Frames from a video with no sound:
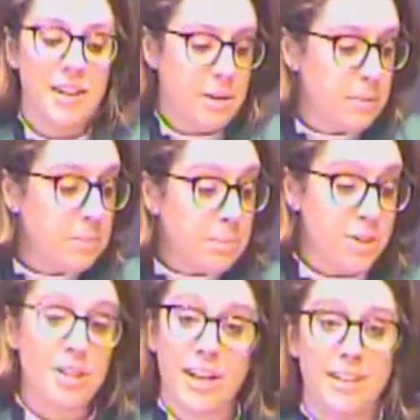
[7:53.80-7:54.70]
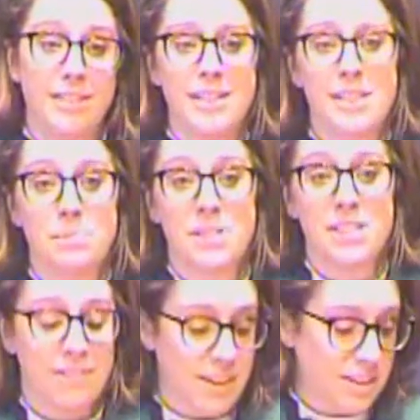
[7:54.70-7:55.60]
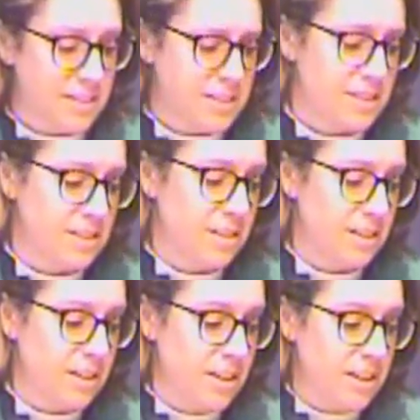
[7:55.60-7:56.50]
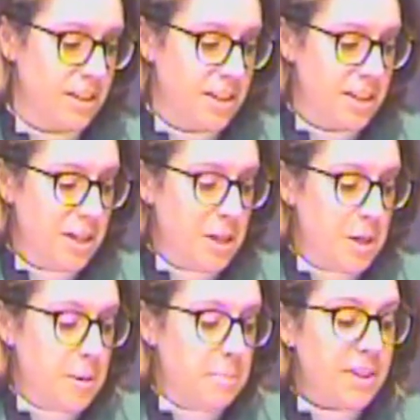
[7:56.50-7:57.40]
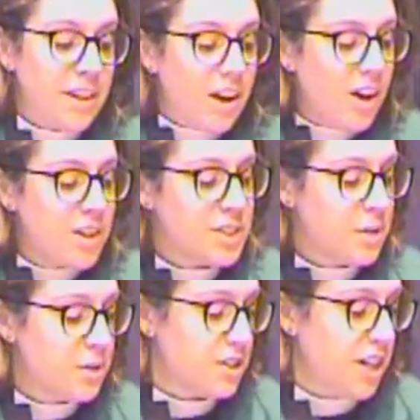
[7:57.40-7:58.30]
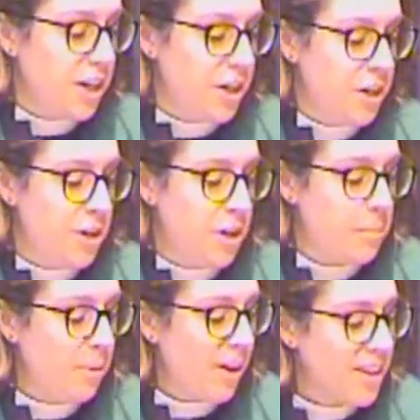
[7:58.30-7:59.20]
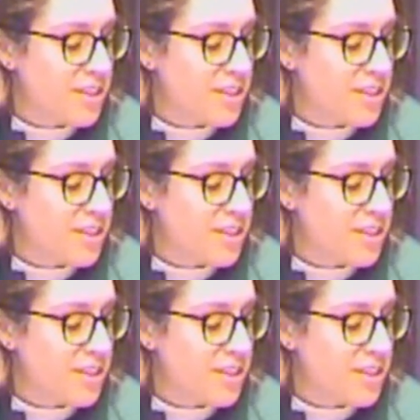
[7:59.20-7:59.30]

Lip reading: People shared these specifics, but they also shared broad